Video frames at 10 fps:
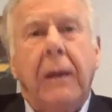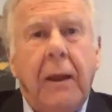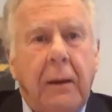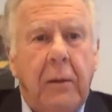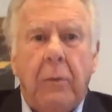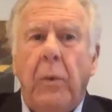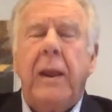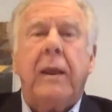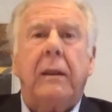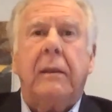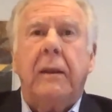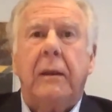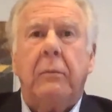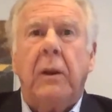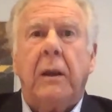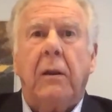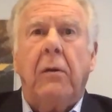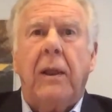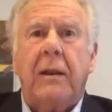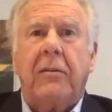We could go
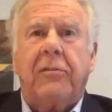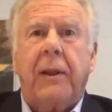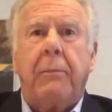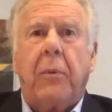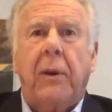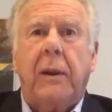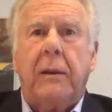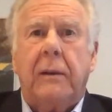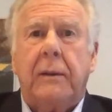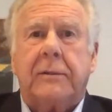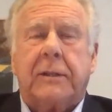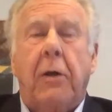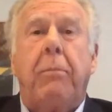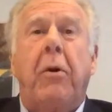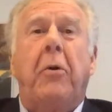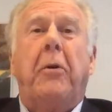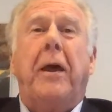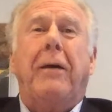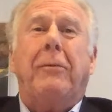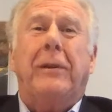down the slippery slope on
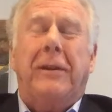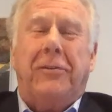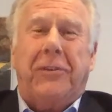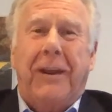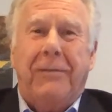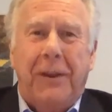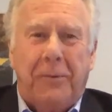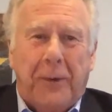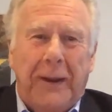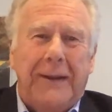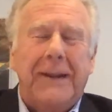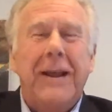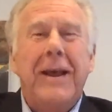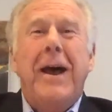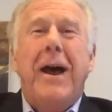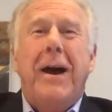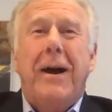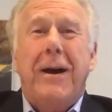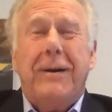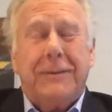that one this evening, right?
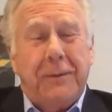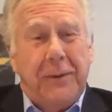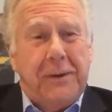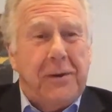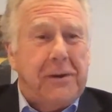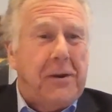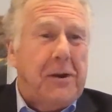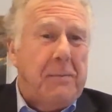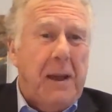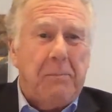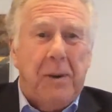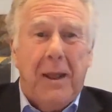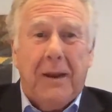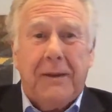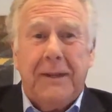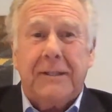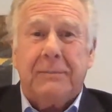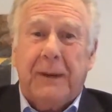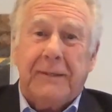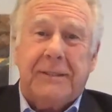So we start talking about politics,
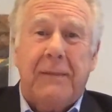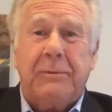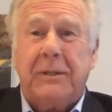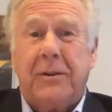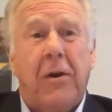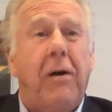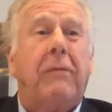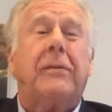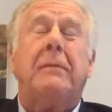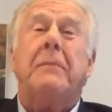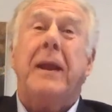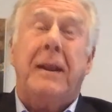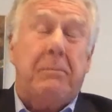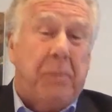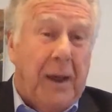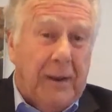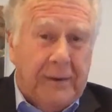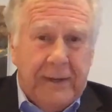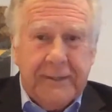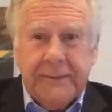but assumptions are often made in
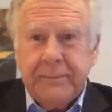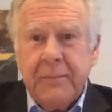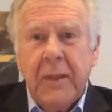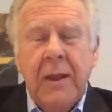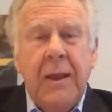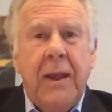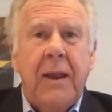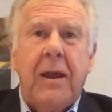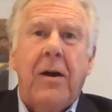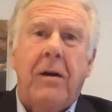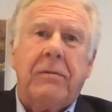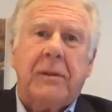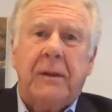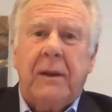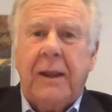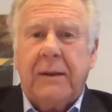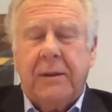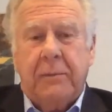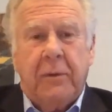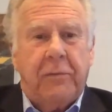politics, and I often like
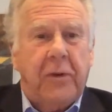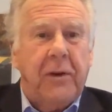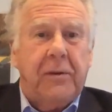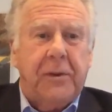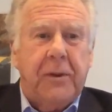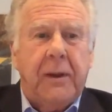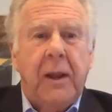to refer to it.